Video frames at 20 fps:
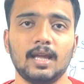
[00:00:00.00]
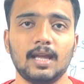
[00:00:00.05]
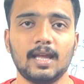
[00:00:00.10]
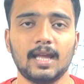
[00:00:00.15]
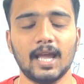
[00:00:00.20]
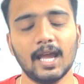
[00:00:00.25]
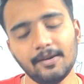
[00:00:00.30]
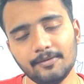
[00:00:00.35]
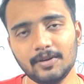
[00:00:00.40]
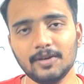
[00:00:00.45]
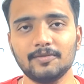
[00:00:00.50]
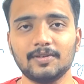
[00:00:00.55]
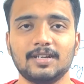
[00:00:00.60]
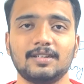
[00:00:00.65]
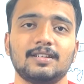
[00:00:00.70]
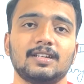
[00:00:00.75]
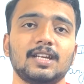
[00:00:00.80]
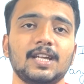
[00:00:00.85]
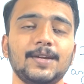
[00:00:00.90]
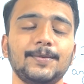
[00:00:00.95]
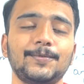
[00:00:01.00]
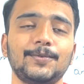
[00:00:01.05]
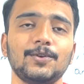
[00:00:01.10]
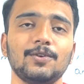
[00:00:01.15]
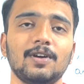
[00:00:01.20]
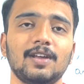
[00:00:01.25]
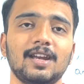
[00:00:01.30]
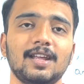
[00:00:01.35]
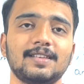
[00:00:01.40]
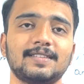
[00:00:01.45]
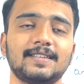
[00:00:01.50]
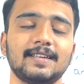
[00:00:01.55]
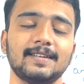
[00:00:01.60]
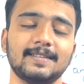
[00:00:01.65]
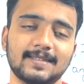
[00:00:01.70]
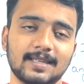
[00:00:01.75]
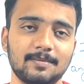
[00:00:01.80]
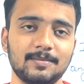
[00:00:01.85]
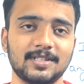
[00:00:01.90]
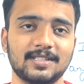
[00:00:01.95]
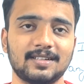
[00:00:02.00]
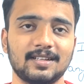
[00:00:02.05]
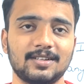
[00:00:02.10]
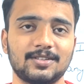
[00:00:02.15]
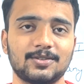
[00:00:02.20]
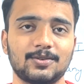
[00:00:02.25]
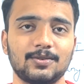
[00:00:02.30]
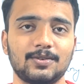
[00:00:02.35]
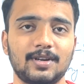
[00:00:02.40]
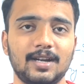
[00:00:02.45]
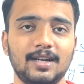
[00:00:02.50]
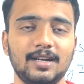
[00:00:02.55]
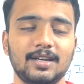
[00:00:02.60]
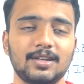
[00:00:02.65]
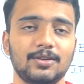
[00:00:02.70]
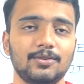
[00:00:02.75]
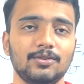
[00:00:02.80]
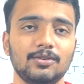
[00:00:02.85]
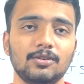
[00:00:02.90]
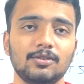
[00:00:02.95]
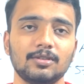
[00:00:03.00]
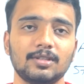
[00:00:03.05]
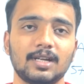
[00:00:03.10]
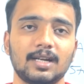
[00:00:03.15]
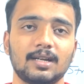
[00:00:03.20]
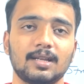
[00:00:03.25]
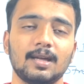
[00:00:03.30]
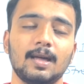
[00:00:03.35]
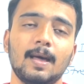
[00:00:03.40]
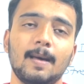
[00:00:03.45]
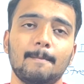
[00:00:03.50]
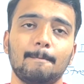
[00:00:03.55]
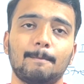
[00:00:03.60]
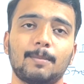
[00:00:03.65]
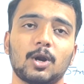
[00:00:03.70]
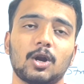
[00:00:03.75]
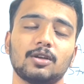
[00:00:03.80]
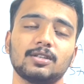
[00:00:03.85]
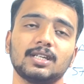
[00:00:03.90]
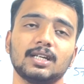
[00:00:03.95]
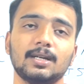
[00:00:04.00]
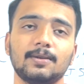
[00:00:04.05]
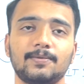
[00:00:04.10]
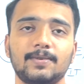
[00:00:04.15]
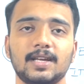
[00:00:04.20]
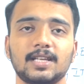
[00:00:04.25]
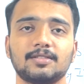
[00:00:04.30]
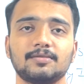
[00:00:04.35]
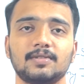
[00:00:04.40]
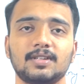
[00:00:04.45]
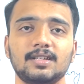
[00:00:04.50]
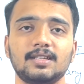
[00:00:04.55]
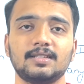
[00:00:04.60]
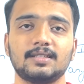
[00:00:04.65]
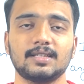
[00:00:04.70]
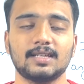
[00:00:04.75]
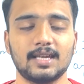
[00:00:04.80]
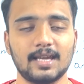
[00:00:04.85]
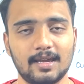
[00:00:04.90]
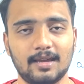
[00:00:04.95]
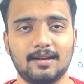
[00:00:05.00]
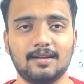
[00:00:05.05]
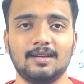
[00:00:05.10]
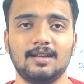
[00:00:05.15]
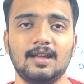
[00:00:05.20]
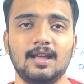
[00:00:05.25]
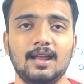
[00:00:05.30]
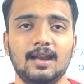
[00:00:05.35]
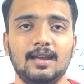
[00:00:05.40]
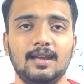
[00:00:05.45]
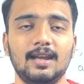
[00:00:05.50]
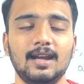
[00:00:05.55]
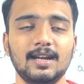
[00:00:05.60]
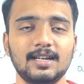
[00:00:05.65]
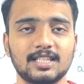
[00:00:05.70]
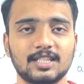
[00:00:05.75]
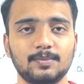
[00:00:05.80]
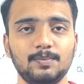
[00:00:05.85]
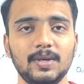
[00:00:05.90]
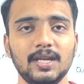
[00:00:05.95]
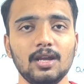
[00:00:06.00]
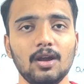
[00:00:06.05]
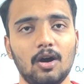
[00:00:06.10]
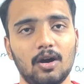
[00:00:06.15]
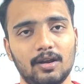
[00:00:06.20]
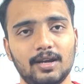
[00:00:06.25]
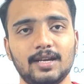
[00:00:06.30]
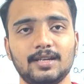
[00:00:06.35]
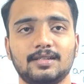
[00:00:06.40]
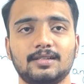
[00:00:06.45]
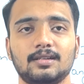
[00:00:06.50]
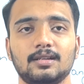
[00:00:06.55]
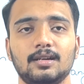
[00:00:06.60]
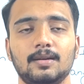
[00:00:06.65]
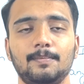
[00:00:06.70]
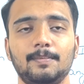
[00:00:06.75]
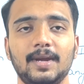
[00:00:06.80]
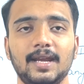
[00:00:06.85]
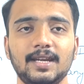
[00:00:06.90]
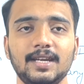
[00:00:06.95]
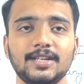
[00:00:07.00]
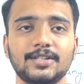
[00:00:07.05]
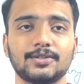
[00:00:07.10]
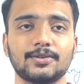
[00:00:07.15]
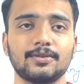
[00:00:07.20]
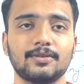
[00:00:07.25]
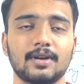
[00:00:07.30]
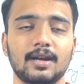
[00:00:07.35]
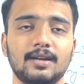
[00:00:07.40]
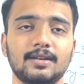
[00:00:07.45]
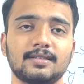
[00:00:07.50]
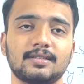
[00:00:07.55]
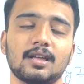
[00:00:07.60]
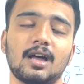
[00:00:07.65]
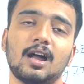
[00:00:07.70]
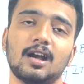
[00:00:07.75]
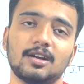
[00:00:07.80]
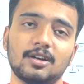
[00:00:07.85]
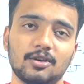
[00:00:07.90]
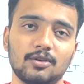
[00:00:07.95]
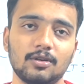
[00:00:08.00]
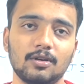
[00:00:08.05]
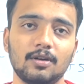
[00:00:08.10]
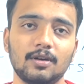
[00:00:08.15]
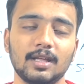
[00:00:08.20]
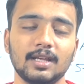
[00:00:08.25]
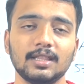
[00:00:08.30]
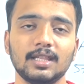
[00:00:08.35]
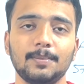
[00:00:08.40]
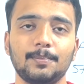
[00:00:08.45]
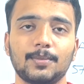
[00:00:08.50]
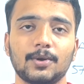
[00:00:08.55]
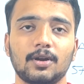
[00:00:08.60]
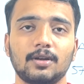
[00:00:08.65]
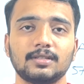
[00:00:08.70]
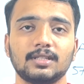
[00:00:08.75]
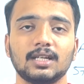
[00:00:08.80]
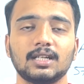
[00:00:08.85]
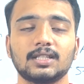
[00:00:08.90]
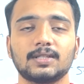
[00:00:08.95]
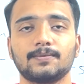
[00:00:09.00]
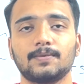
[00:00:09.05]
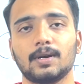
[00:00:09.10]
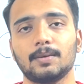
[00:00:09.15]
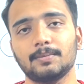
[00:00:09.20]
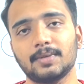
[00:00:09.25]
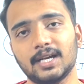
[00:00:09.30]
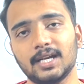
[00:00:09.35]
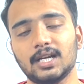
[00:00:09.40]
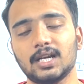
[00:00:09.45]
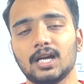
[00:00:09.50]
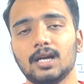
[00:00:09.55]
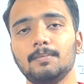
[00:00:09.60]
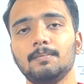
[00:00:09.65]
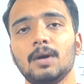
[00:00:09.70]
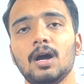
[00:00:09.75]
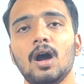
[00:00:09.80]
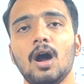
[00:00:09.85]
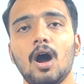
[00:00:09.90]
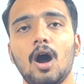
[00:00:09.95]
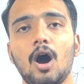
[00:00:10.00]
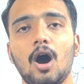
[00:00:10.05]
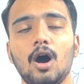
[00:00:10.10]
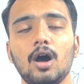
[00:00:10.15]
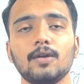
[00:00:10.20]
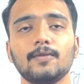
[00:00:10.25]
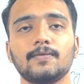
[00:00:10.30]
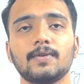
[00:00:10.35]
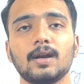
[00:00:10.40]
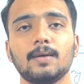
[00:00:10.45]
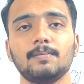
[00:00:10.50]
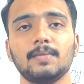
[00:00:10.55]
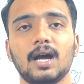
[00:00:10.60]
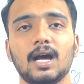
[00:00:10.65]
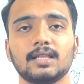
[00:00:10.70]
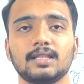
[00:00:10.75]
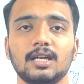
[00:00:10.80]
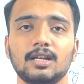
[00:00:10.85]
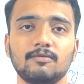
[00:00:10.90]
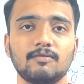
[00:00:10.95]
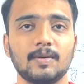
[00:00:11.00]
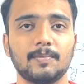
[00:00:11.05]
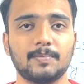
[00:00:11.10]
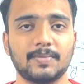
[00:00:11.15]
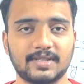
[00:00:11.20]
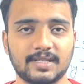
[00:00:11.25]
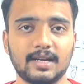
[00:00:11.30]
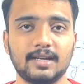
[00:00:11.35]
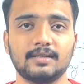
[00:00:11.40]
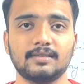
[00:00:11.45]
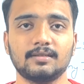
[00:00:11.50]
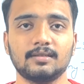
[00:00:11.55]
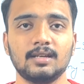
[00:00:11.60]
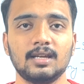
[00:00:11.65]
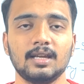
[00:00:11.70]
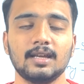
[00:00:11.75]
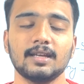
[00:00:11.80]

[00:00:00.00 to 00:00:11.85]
Hey everyone, if you are a 6th semester student, you know that project phase 1 is here. Let's be honest, many students are downloading the projects from GitHub or from other websites.